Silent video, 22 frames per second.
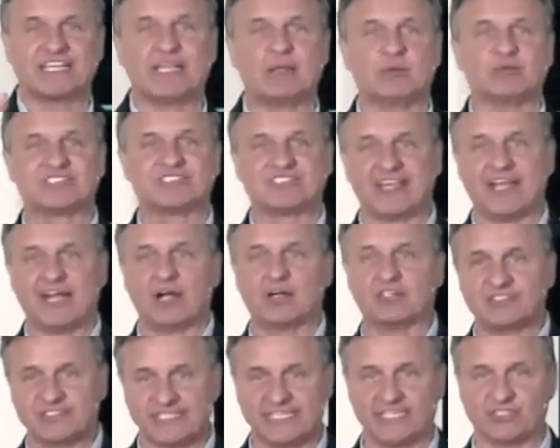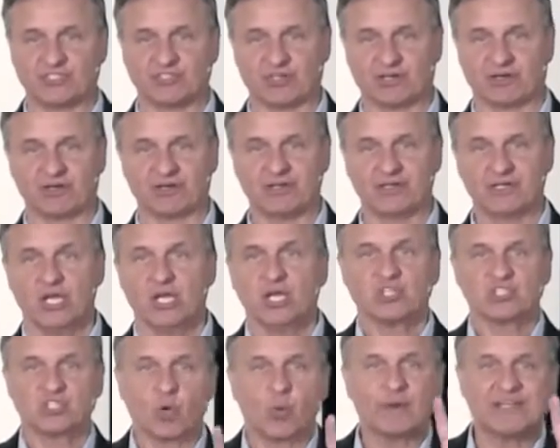He was their teacher.
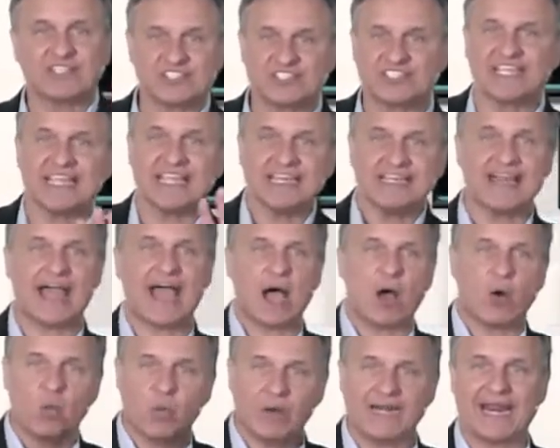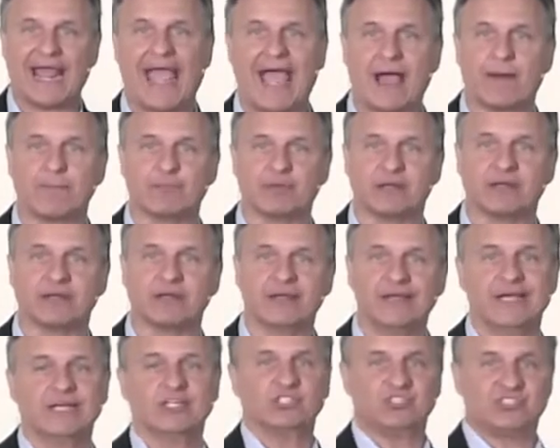So we see now what happened.
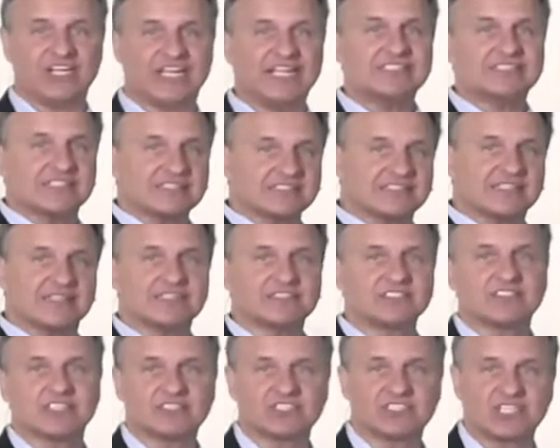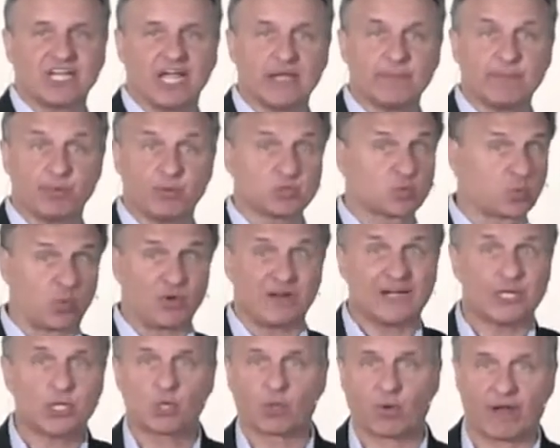Jesus and his disciples were
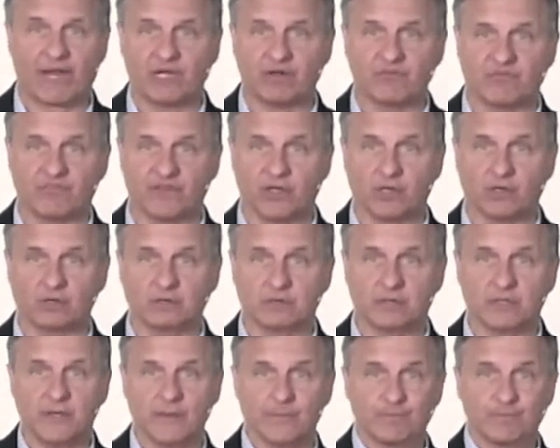in a grain field.